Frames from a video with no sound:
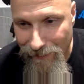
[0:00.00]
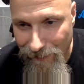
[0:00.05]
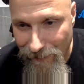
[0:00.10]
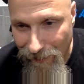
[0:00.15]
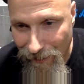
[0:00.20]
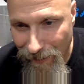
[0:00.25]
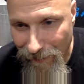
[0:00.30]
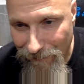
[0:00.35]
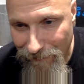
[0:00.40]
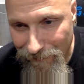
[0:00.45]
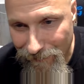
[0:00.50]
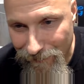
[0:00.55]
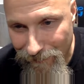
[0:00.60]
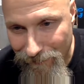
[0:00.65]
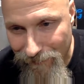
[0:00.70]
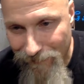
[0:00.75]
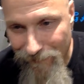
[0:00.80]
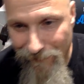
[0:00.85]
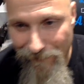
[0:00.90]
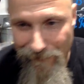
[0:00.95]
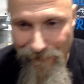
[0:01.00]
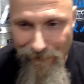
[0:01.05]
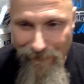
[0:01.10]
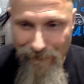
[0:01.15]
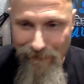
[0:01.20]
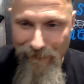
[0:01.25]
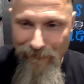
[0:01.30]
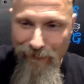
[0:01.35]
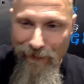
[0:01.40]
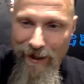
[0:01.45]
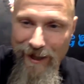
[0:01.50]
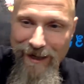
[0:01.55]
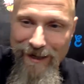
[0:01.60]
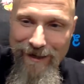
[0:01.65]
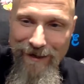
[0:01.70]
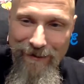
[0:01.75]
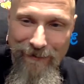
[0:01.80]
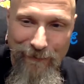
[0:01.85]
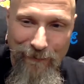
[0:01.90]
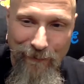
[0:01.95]
Up. Rick,
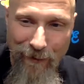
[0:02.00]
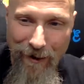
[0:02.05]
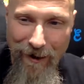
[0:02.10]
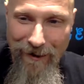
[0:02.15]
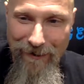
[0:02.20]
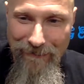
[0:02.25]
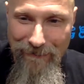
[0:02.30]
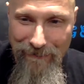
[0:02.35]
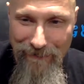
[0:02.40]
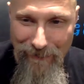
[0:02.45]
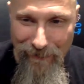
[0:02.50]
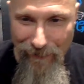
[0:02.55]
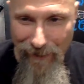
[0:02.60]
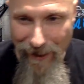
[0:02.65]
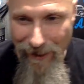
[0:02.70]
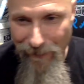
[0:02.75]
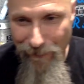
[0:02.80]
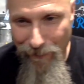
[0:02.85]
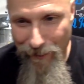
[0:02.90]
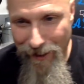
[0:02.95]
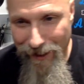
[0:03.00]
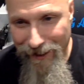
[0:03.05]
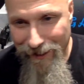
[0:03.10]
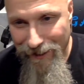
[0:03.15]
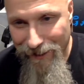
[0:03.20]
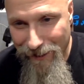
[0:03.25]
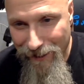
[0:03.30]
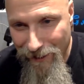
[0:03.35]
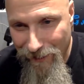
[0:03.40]
1 right away.